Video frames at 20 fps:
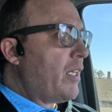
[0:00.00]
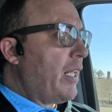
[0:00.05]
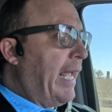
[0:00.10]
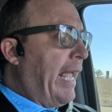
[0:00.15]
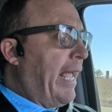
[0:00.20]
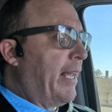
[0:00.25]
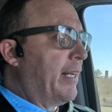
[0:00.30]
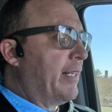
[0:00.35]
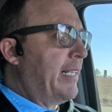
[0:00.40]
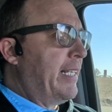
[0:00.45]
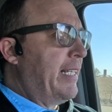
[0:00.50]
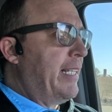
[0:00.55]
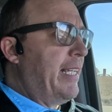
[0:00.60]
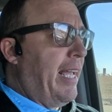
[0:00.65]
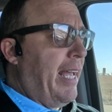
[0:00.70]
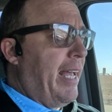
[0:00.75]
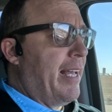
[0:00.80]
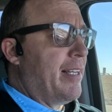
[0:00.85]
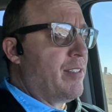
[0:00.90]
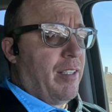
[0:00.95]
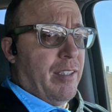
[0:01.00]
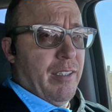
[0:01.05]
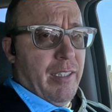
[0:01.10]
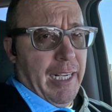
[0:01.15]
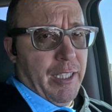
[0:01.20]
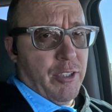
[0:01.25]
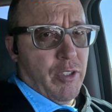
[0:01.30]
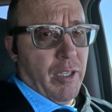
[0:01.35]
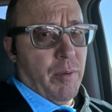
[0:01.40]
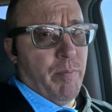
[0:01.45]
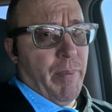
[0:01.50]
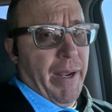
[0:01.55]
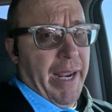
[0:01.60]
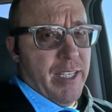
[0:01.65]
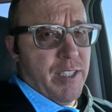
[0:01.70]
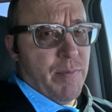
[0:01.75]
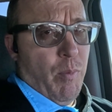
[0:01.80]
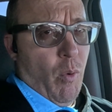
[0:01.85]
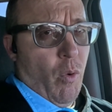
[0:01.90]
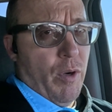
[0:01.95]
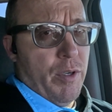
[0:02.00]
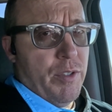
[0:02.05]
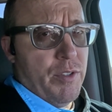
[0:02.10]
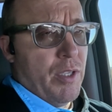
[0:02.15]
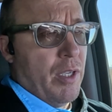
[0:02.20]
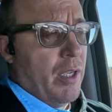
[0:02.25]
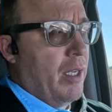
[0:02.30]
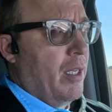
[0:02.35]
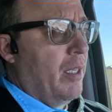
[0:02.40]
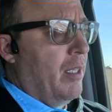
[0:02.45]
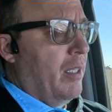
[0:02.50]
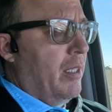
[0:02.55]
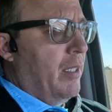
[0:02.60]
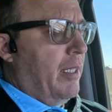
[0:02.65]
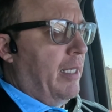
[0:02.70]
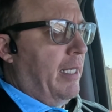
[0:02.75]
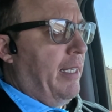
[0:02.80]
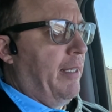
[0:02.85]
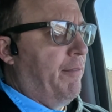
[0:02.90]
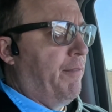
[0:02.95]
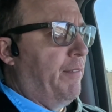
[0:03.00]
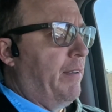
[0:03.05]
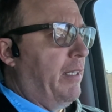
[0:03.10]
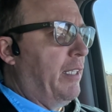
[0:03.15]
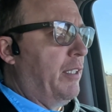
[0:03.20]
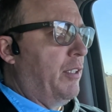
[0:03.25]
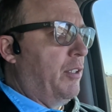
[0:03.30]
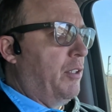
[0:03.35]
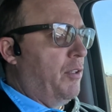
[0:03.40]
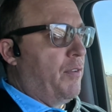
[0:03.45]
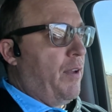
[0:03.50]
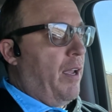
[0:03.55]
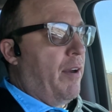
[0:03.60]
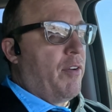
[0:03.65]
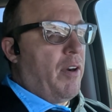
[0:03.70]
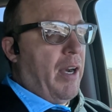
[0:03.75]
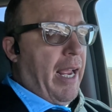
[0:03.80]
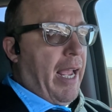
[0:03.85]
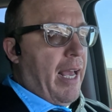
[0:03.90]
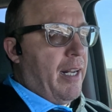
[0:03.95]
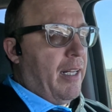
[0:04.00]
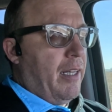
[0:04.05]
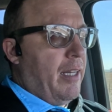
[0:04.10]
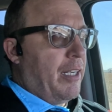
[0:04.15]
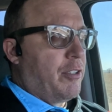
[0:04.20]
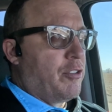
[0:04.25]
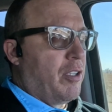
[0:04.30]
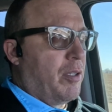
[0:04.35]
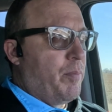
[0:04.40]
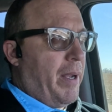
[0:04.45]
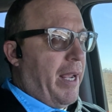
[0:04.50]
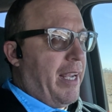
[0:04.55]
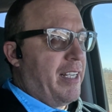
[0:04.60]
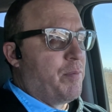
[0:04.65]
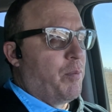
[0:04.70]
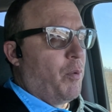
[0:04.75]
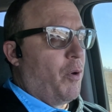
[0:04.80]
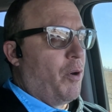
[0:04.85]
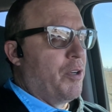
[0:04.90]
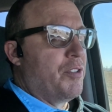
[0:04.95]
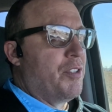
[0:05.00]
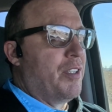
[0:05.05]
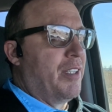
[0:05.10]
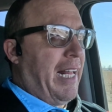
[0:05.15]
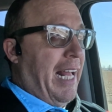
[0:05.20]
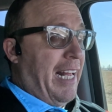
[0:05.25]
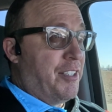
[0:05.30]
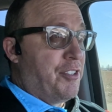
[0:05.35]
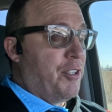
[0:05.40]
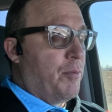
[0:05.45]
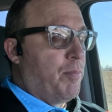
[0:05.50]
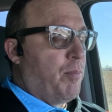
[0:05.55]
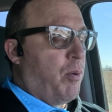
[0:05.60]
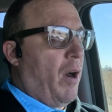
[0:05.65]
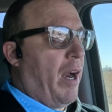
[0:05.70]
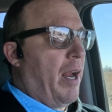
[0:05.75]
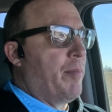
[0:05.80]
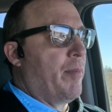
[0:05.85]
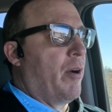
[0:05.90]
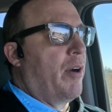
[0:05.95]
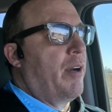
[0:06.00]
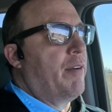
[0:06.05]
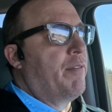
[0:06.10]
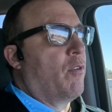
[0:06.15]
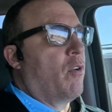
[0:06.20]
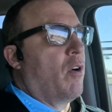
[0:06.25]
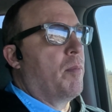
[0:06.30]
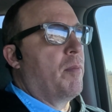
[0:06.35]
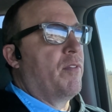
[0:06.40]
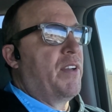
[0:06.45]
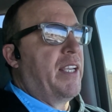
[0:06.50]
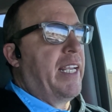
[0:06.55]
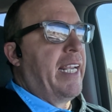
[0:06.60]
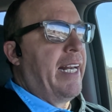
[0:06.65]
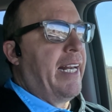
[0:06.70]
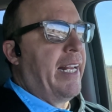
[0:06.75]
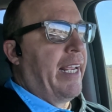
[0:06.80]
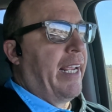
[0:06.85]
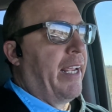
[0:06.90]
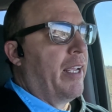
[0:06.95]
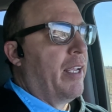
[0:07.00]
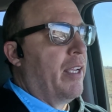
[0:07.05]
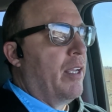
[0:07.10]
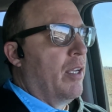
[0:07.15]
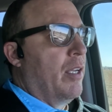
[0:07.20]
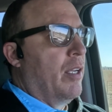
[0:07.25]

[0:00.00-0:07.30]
And he has electric baseboards. If you've ever had electric baseboards and that's your primary form of heating,